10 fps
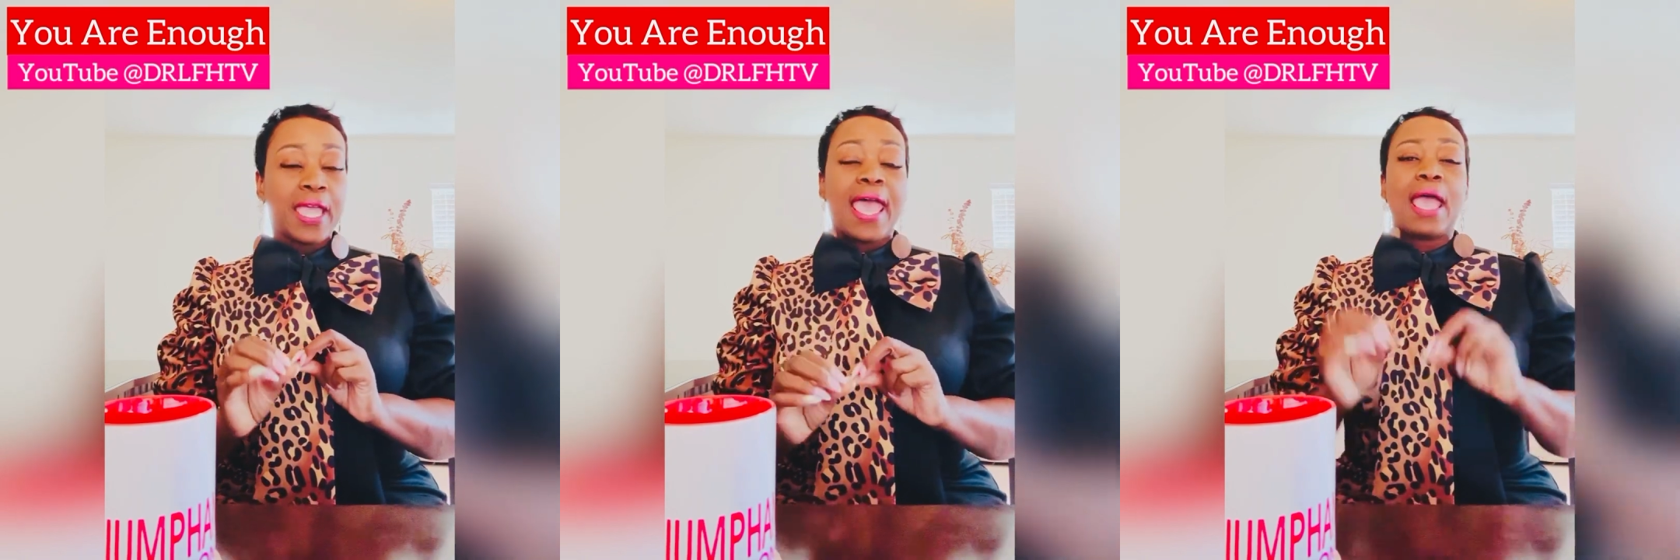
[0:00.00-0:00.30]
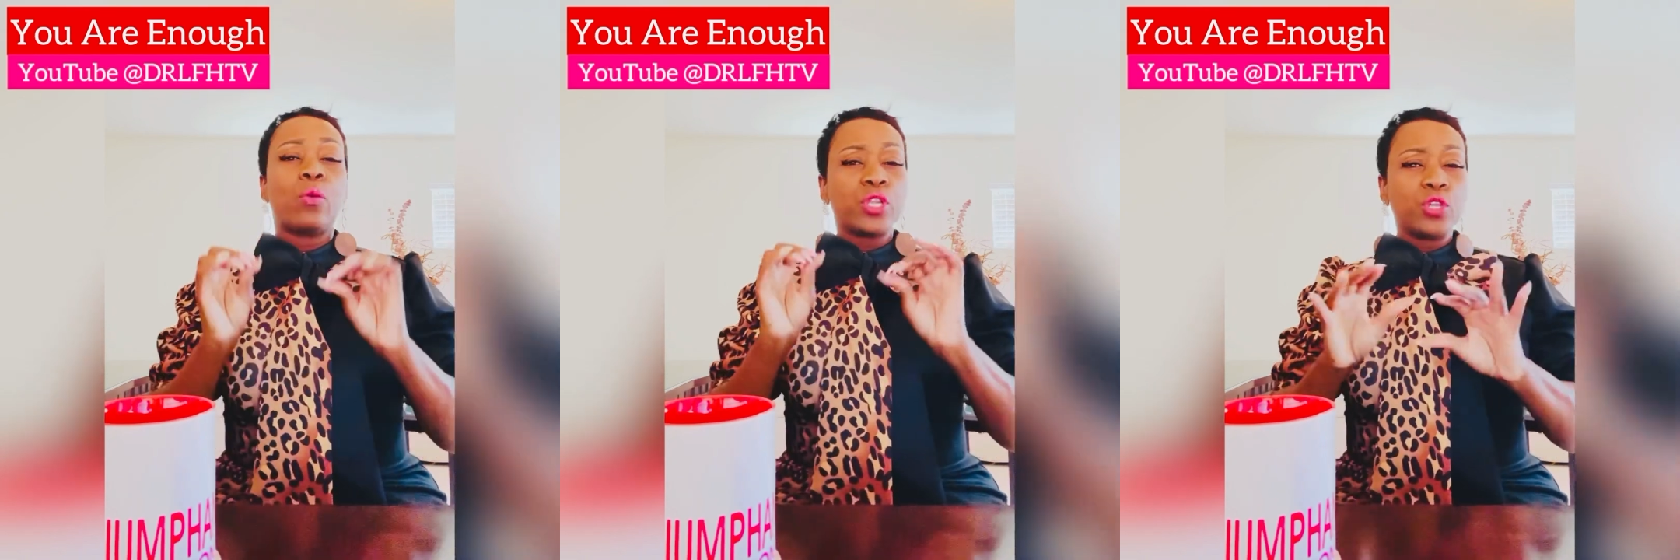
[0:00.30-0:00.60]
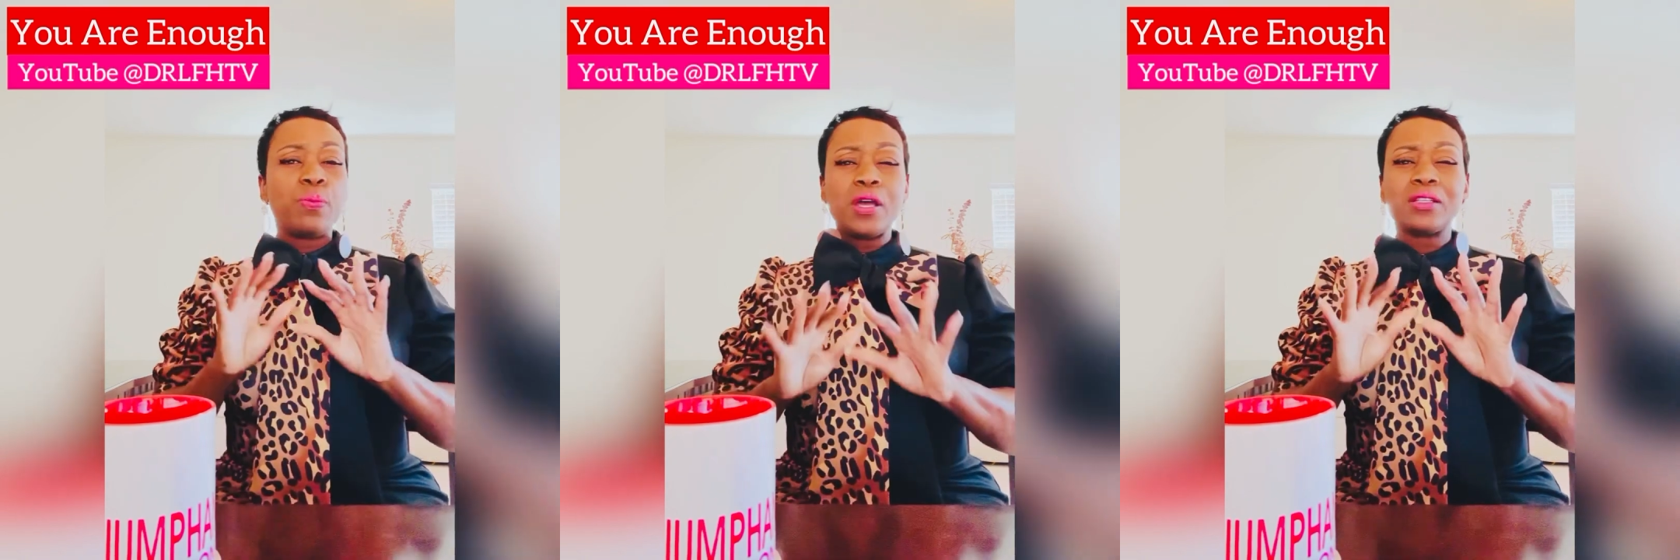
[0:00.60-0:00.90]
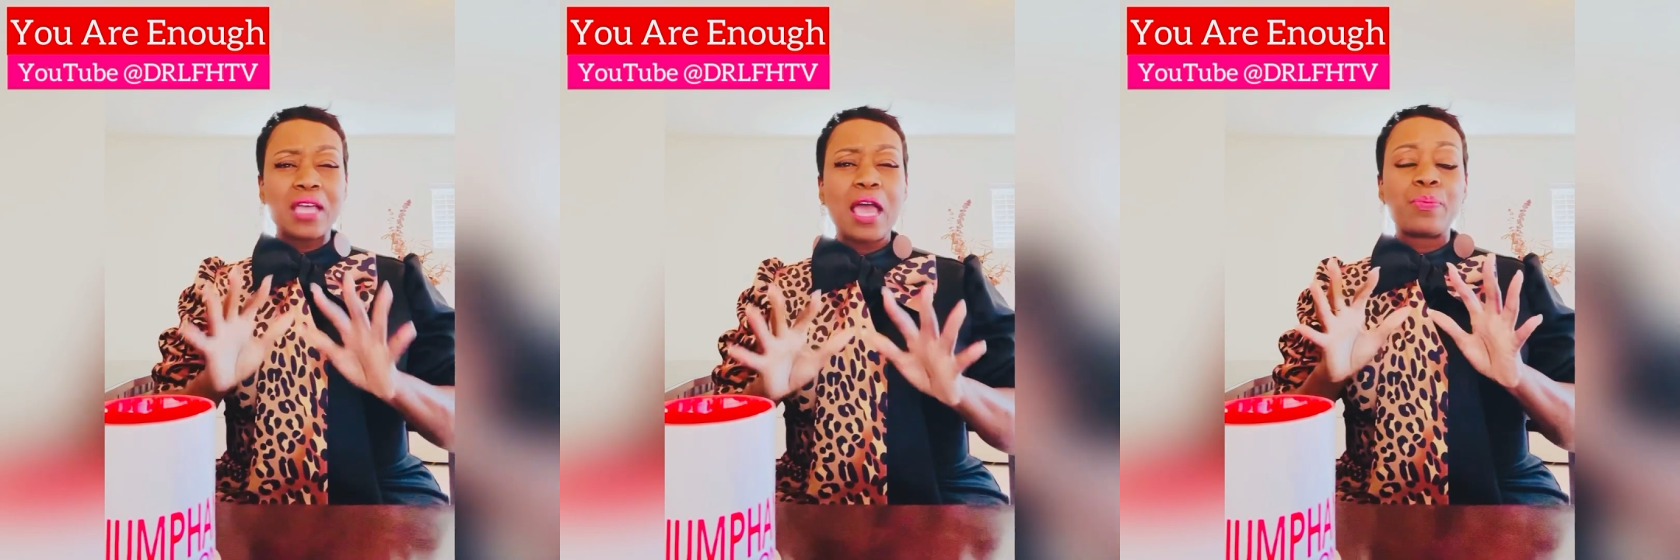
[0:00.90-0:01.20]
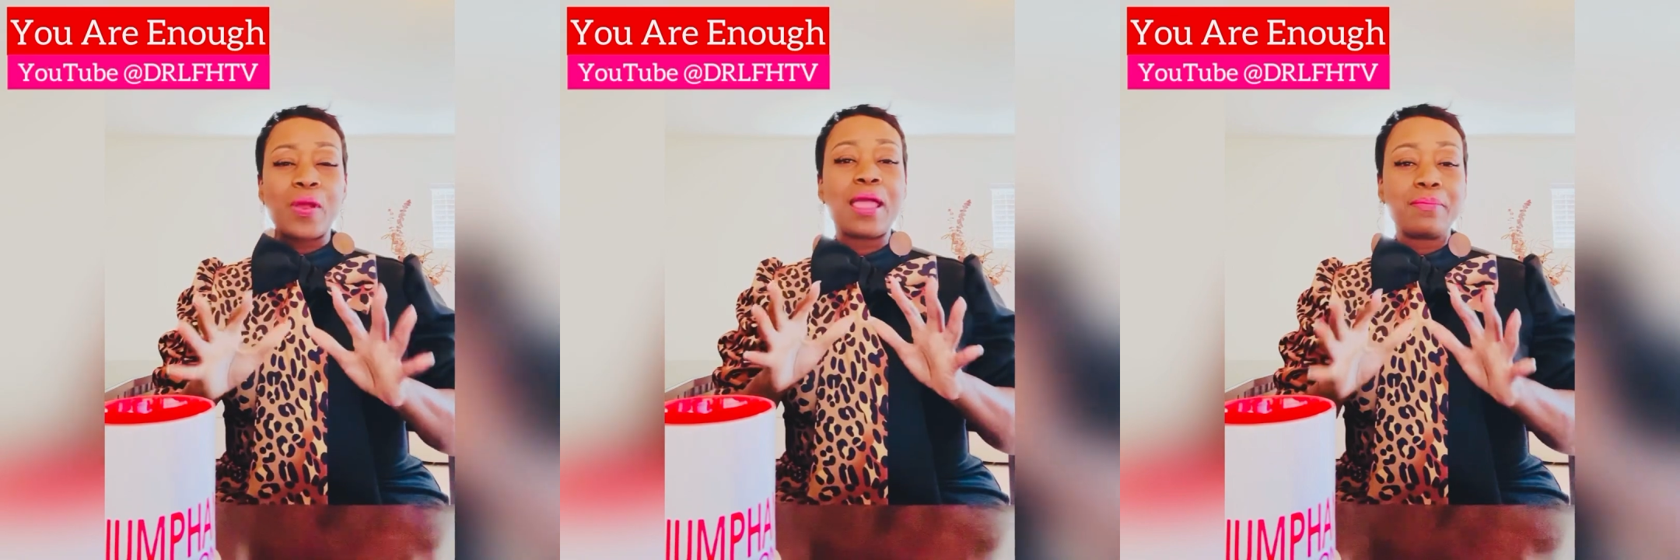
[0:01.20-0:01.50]
And when you put God
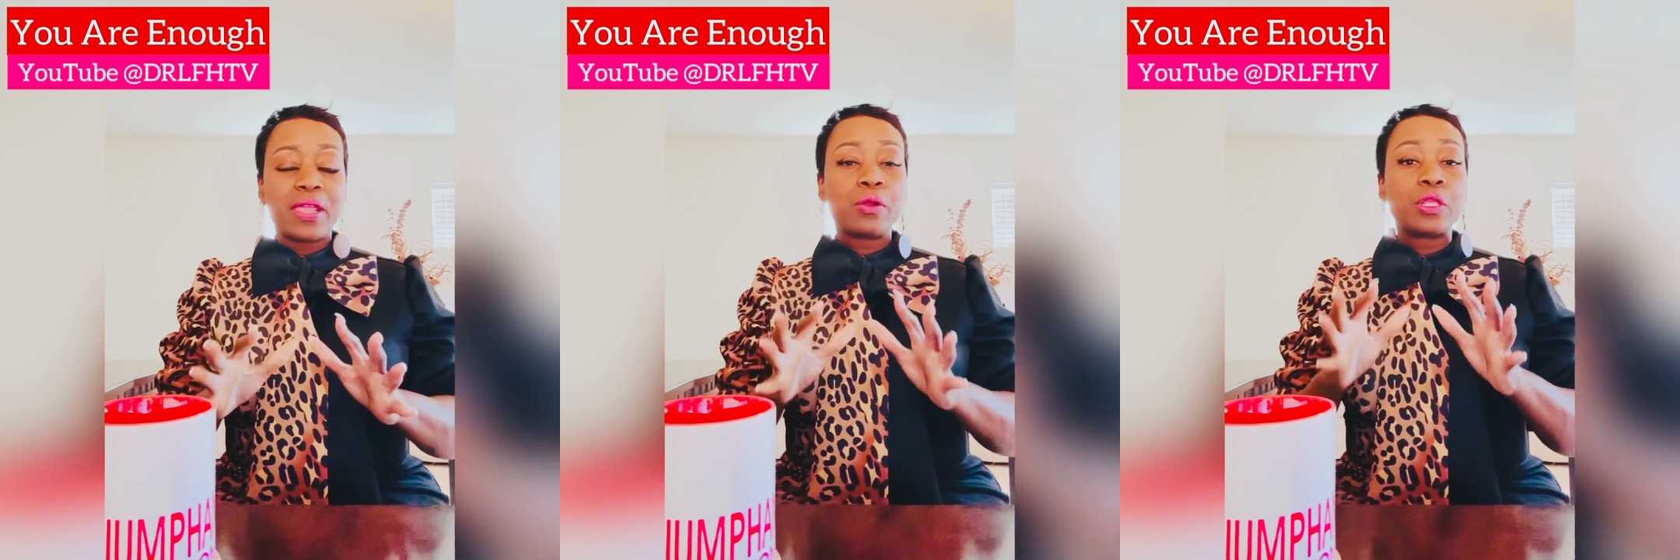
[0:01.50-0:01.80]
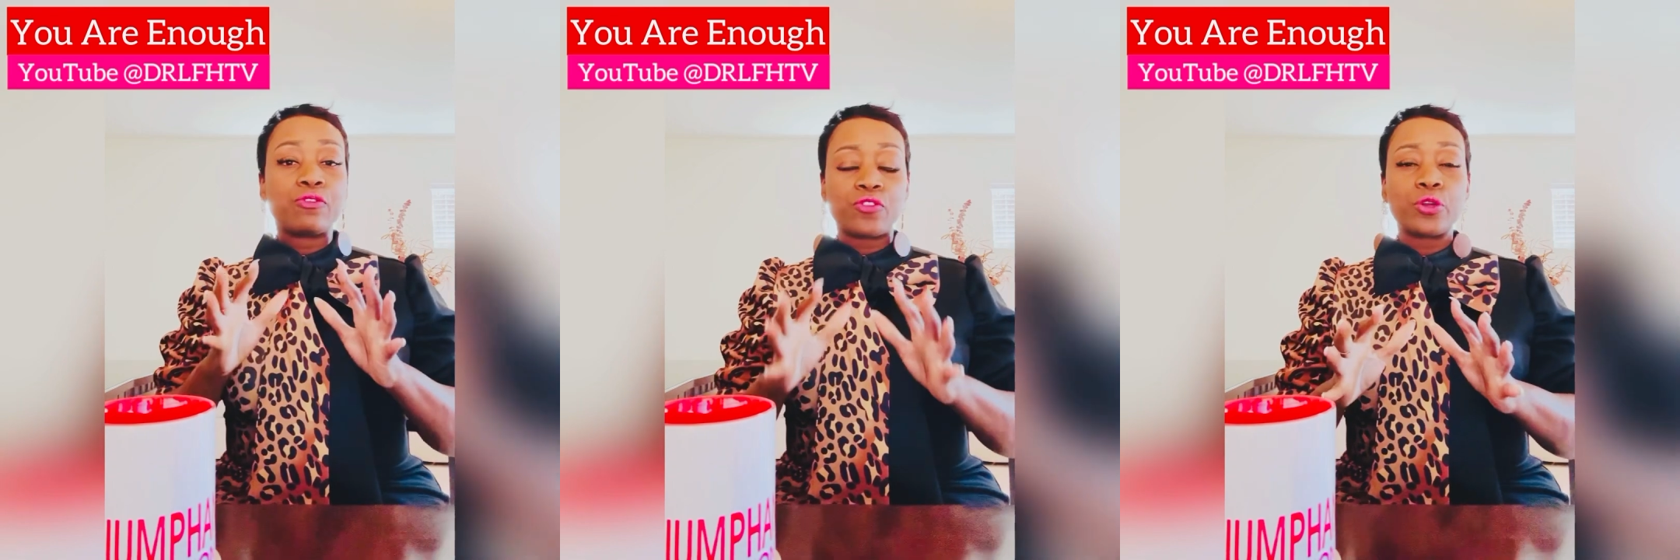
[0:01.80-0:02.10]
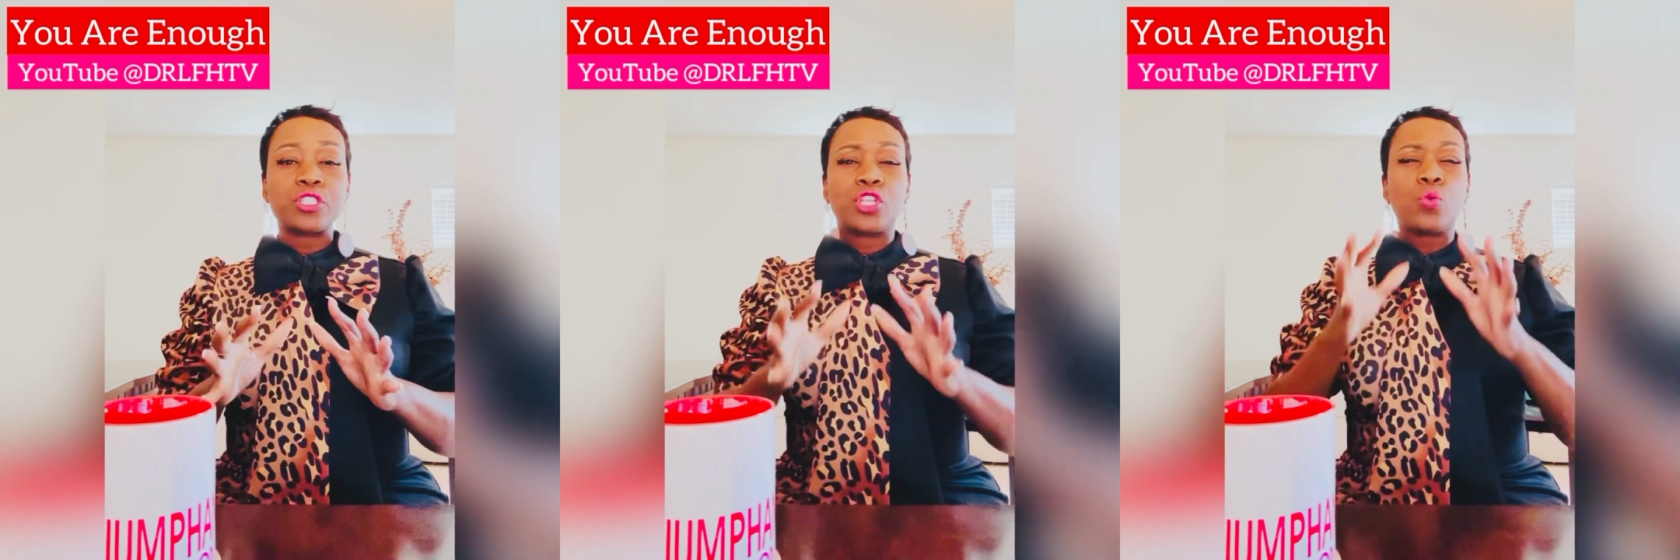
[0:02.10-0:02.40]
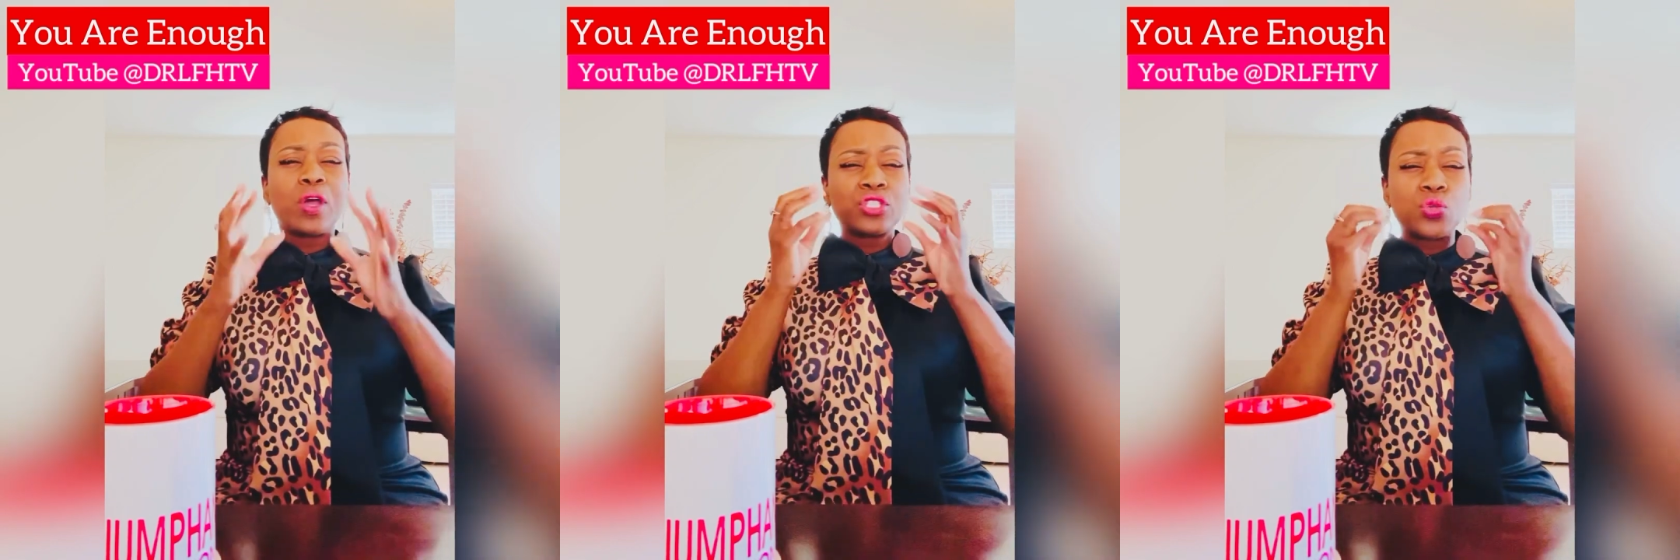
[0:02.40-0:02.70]
primarily first and you want